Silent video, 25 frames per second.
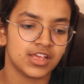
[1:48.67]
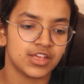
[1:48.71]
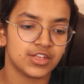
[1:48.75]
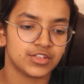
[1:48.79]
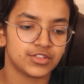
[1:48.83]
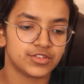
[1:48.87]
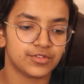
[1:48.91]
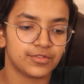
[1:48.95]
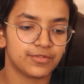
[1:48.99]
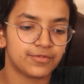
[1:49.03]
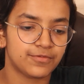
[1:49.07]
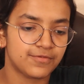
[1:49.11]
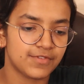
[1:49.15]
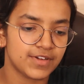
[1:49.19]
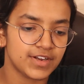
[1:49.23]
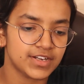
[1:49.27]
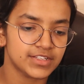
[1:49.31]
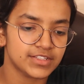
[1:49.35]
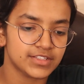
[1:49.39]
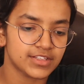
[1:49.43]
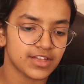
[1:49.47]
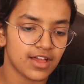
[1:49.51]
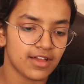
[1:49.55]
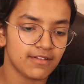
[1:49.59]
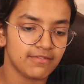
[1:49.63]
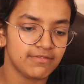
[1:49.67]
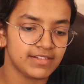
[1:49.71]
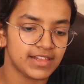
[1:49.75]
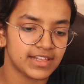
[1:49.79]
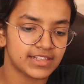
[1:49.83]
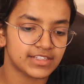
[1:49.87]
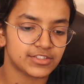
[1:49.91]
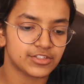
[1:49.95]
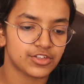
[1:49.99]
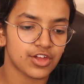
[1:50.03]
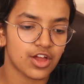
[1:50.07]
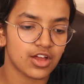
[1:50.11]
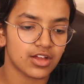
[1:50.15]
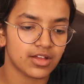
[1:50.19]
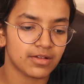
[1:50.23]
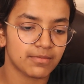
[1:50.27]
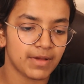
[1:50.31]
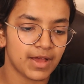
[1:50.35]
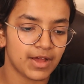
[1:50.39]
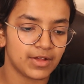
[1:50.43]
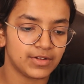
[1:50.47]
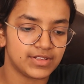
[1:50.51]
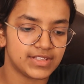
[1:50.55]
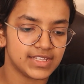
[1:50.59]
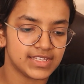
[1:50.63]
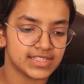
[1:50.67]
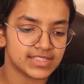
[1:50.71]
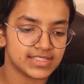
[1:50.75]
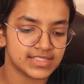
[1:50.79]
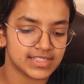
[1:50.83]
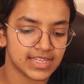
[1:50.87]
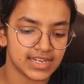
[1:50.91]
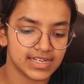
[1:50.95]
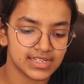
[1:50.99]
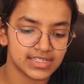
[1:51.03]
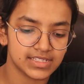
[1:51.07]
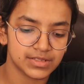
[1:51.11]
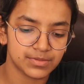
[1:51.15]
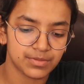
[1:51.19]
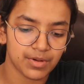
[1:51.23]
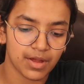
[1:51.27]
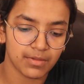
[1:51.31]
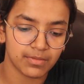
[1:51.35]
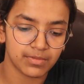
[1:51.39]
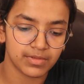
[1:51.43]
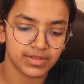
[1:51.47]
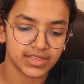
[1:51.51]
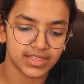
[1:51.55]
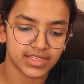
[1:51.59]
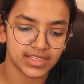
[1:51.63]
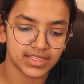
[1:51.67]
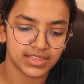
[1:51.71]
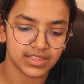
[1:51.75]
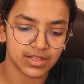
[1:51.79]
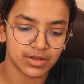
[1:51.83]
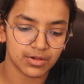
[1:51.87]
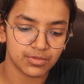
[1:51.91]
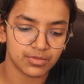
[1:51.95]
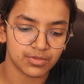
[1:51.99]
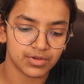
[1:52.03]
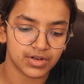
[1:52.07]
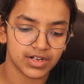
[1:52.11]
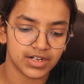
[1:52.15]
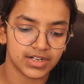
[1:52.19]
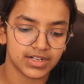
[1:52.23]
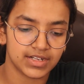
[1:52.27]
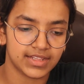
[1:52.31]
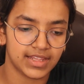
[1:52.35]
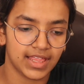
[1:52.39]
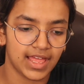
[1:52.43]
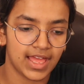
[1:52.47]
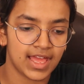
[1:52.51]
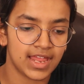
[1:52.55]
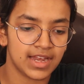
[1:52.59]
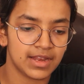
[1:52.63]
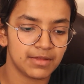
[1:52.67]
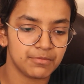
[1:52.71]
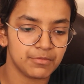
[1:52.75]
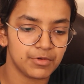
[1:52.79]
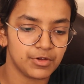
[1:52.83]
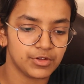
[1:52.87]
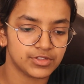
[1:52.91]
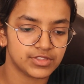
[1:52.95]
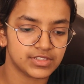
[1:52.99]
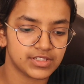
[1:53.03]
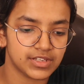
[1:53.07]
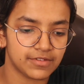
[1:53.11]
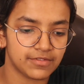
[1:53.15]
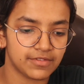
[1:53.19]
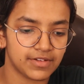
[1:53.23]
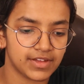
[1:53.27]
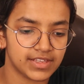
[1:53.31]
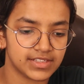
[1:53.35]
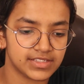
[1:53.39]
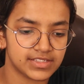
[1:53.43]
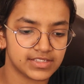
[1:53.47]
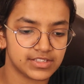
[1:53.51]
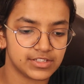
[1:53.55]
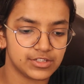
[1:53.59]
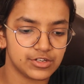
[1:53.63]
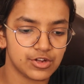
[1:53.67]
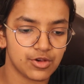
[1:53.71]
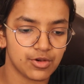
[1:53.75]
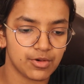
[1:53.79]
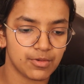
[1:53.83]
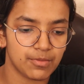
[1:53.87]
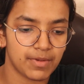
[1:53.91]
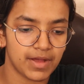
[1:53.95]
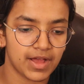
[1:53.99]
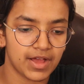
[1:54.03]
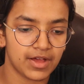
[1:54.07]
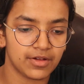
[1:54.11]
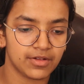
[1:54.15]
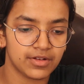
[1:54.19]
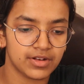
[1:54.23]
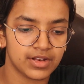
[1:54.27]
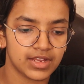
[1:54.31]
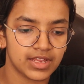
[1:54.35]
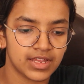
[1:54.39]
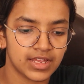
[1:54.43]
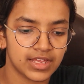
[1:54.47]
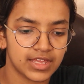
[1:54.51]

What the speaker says: So first off, let's talk about distance, probably the word that most of us know about.